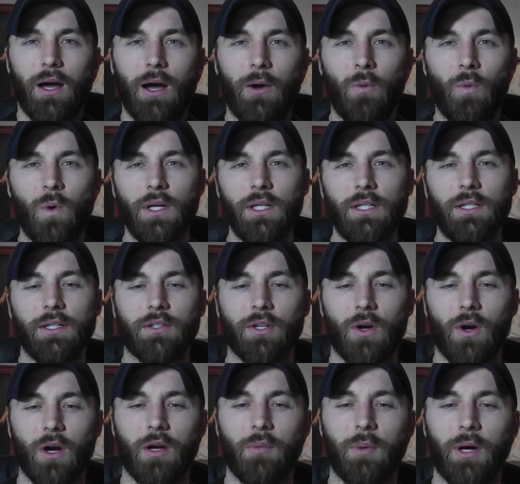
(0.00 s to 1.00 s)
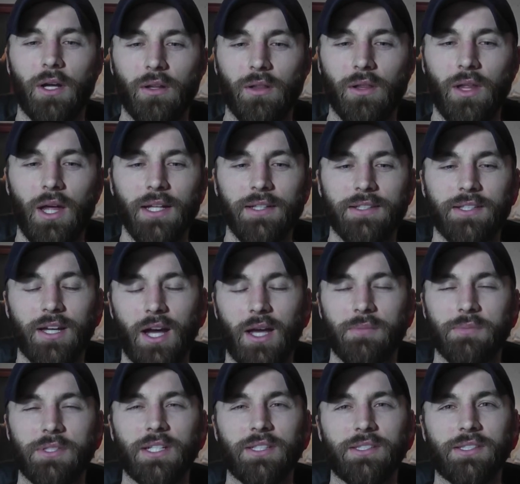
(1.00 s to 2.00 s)
I wanted to talk about a lot of
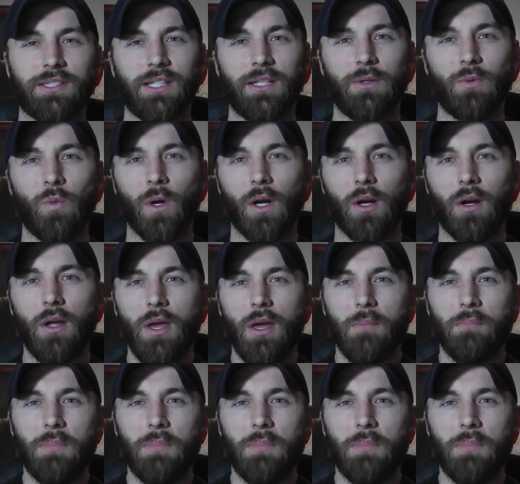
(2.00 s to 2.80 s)
times I see where